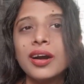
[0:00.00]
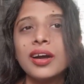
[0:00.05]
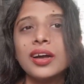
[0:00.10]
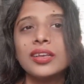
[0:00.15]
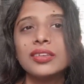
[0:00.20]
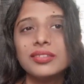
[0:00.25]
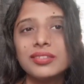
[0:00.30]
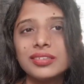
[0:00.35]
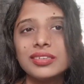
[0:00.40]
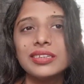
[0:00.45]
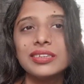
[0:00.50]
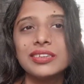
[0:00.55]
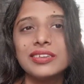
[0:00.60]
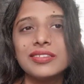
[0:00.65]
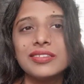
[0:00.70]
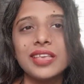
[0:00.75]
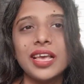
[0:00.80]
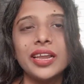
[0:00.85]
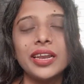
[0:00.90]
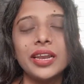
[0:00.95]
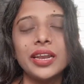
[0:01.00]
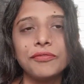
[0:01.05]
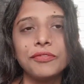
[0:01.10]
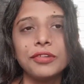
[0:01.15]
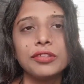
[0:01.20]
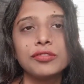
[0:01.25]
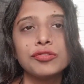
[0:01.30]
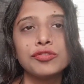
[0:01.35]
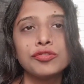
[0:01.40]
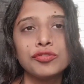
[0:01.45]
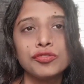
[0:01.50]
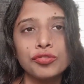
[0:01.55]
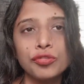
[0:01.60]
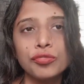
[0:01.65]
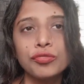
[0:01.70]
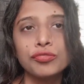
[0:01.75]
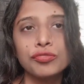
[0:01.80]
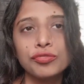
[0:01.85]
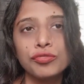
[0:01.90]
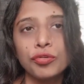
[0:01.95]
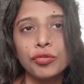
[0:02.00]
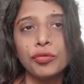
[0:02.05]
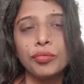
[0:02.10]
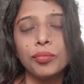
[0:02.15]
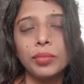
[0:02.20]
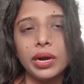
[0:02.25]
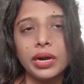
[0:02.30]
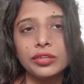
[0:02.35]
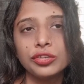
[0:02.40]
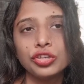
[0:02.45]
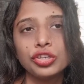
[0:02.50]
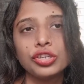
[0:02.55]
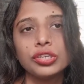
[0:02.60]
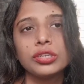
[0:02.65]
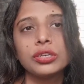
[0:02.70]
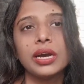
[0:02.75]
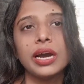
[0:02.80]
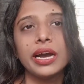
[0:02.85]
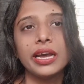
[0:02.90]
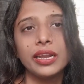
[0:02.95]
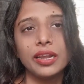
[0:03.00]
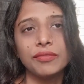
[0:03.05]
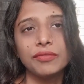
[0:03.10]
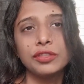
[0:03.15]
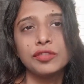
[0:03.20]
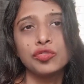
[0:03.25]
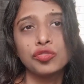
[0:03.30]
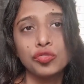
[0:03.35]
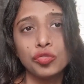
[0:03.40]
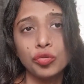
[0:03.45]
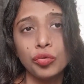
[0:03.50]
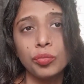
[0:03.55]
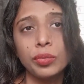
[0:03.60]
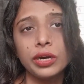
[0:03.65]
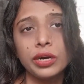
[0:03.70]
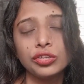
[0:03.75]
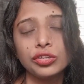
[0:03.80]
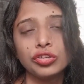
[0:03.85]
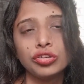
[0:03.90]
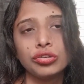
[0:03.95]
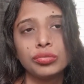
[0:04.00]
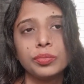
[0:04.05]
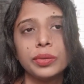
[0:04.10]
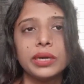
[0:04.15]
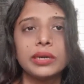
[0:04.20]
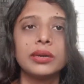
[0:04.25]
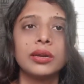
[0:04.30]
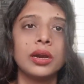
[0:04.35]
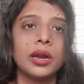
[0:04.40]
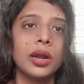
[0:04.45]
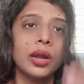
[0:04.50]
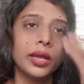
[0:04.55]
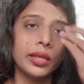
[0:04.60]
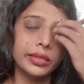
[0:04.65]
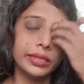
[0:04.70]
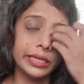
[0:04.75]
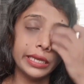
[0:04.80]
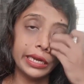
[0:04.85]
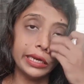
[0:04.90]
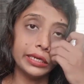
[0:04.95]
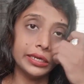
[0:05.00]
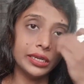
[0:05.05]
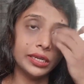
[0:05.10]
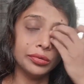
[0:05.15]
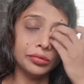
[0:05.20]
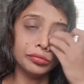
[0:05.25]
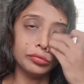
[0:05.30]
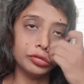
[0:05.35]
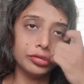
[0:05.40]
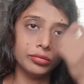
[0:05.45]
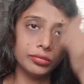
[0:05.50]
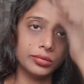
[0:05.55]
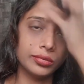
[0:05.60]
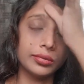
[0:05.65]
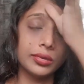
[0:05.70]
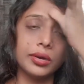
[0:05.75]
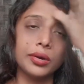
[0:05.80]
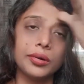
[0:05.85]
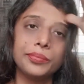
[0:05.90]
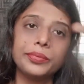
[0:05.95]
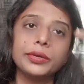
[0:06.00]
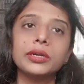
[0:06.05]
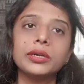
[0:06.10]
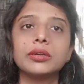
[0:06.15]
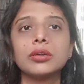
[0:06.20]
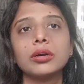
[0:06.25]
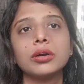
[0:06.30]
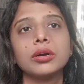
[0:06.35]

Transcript: series. I loved it so much. I love it so much. But the ending was a bit